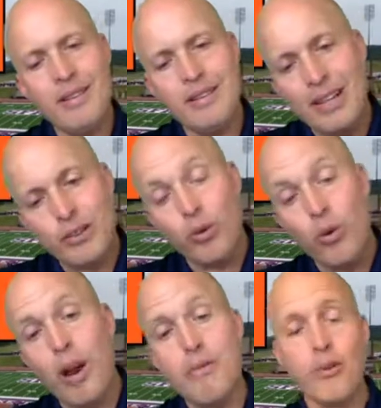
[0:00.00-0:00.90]
that's a
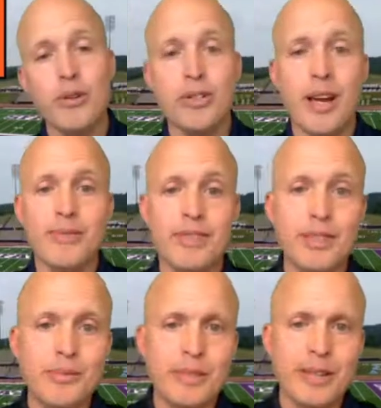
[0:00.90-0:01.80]
great first half
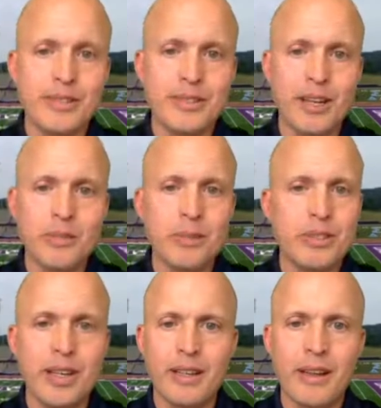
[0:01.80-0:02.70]
team Texas has, but
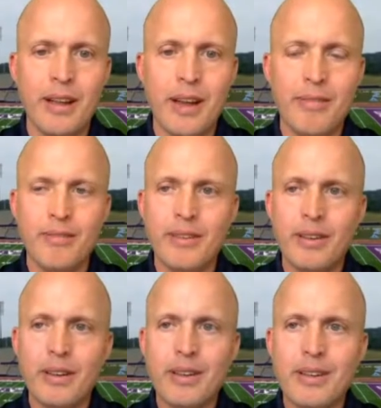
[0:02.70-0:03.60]
second half,
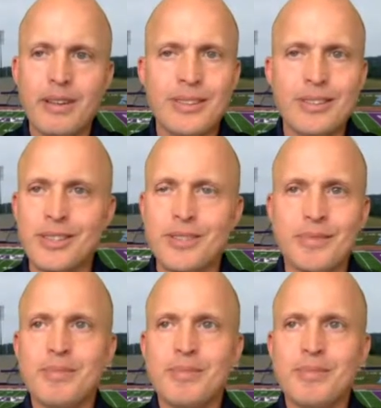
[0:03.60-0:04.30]
it's just